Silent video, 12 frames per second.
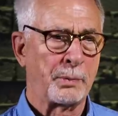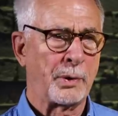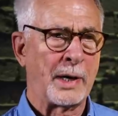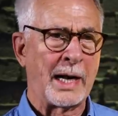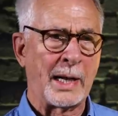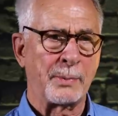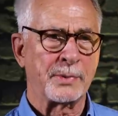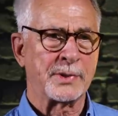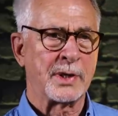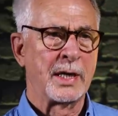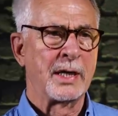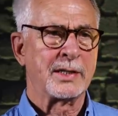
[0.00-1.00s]

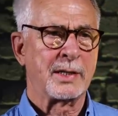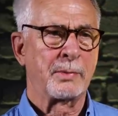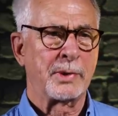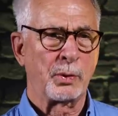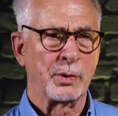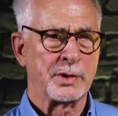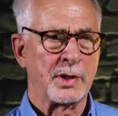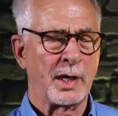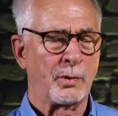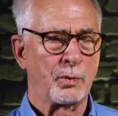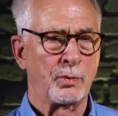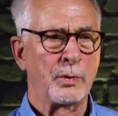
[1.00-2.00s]
perhaps somebody was
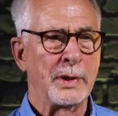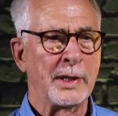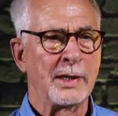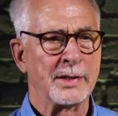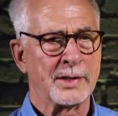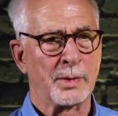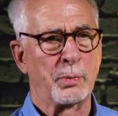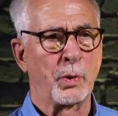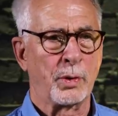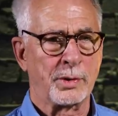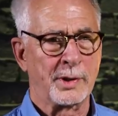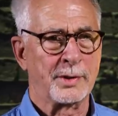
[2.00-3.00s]
not really
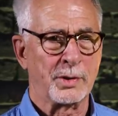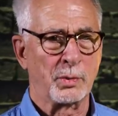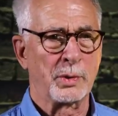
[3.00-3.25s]
supported to